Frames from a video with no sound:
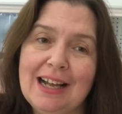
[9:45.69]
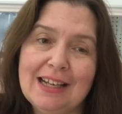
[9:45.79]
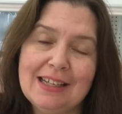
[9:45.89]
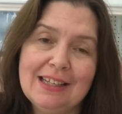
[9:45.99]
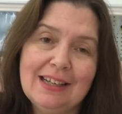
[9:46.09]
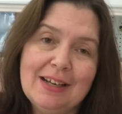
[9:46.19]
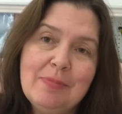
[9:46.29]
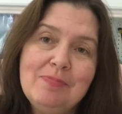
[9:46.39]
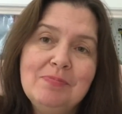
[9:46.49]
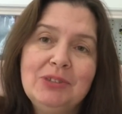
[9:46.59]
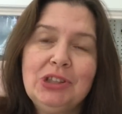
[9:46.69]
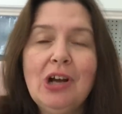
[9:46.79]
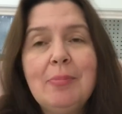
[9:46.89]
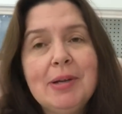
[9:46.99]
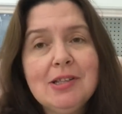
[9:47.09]
I, I
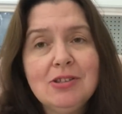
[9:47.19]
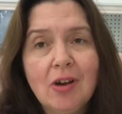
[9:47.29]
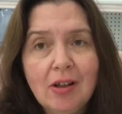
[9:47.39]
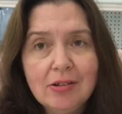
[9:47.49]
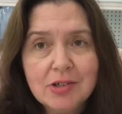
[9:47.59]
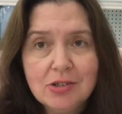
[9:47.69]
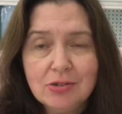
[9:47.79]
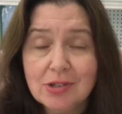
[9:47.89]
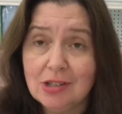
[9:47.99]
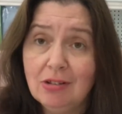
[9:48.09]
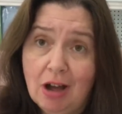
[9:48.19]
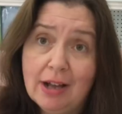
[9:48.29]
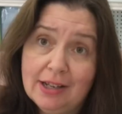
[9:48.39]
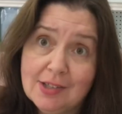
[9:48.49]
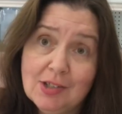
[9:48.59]
shop at dollar stores a
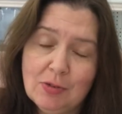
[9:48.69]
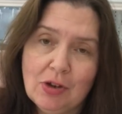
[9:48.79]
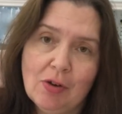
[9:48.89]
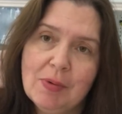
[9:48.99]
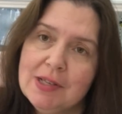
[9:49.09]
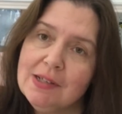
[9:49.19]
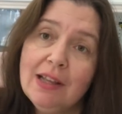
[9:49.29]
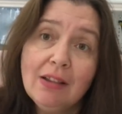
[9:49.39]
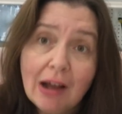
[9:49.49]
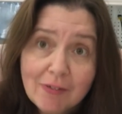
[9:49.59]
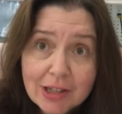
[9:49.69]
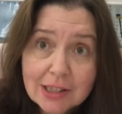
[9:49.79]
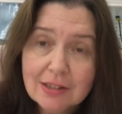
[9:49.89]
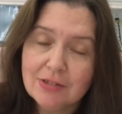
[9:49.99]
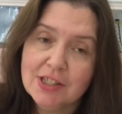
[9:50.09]
lot, as you know, because I love
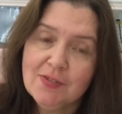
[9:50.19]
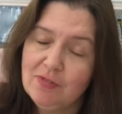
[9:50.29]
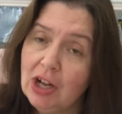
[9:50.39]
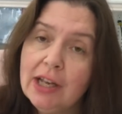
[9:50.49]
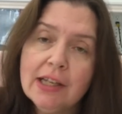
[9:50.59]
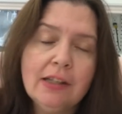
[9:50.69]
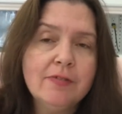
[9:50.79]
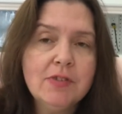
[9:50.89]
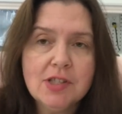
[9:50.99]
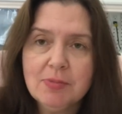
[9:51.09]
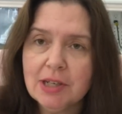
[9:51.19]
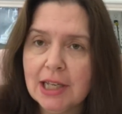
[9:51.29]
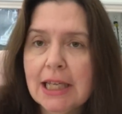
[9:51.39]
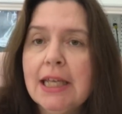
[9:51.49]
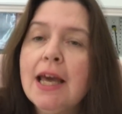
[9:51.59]
it. It's fun. I love to see what I
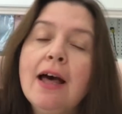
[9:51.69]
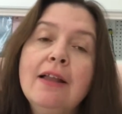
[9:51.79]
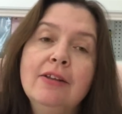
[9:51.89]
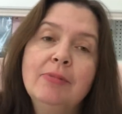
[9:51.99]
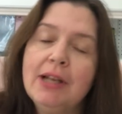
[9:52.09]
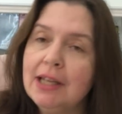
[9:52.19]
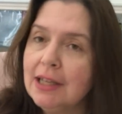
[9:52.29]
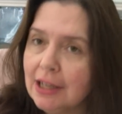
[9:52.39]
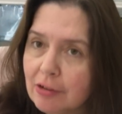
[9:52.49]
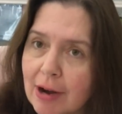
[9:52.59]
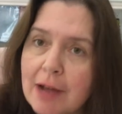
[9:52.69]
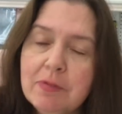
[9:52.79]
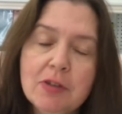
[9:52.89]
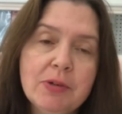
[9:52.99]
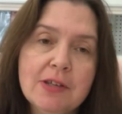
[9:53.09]
can get and what I can get
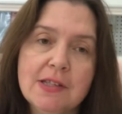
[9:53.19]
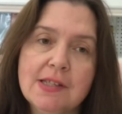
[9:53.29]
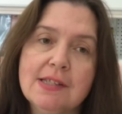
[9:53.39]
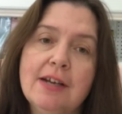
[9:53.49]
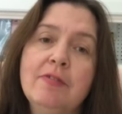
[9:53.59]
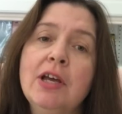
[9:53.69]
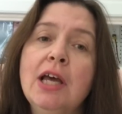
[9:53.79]
crafty with and stuff.